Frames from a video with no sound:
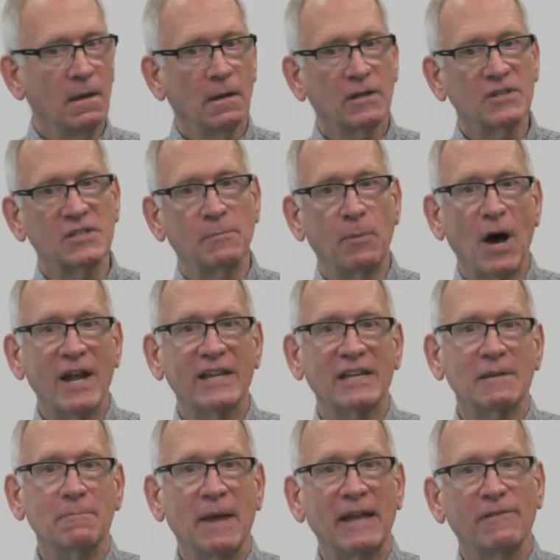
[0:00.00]
Because the body
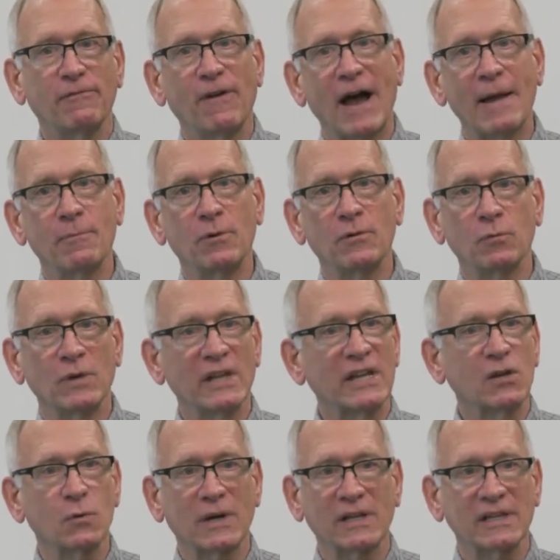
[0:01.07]
can make fibrin really
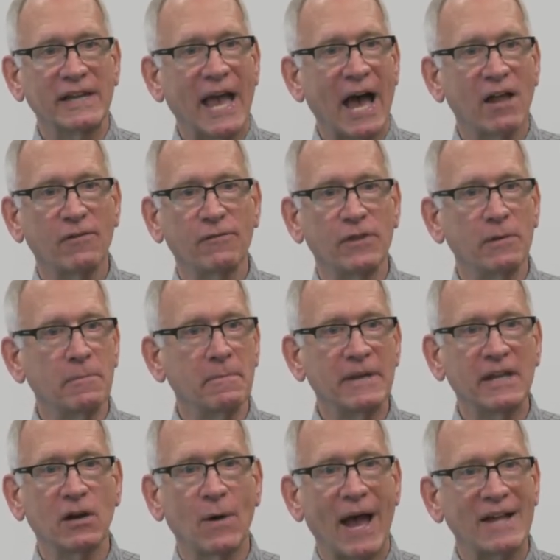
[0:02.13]
quickly out of the
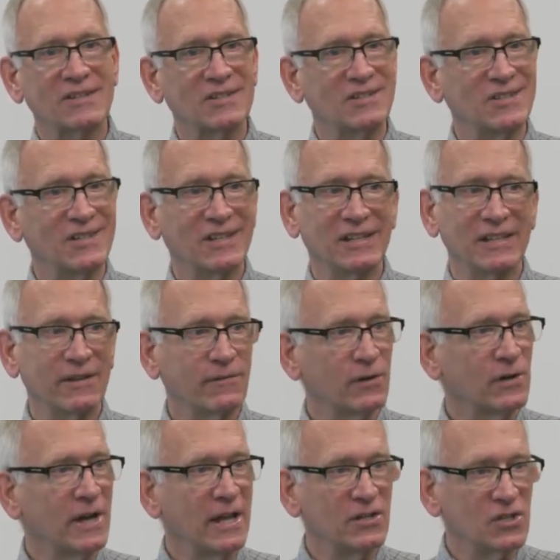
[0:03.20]
amino acids in the
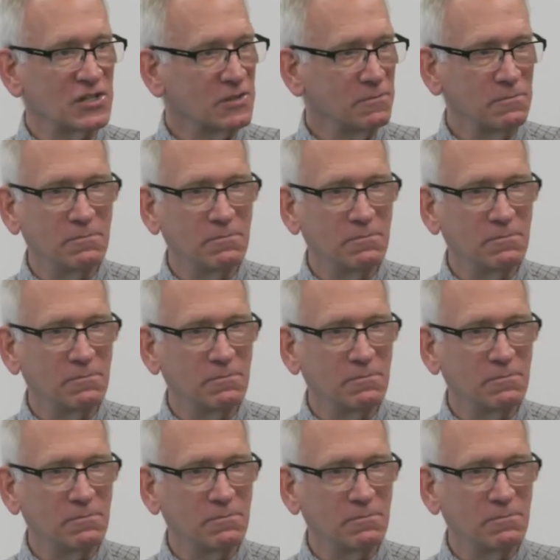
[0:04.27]
liver and just